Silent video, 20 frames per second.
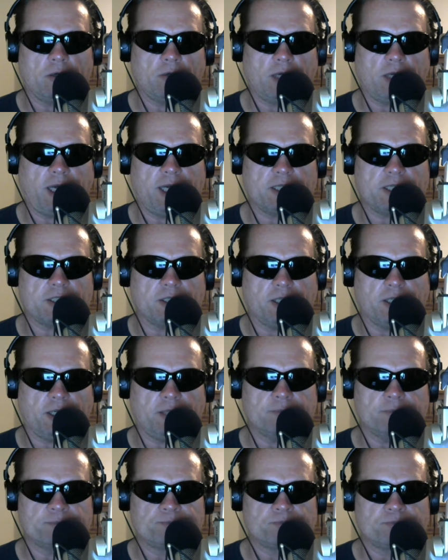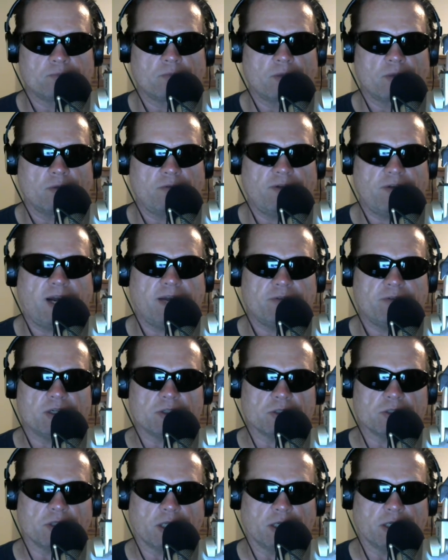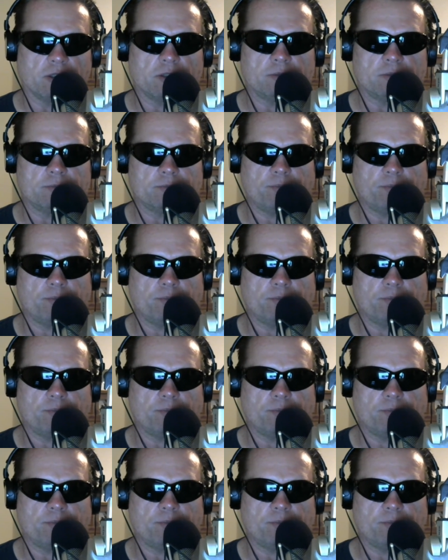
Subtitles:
Well, actually, 5 years later,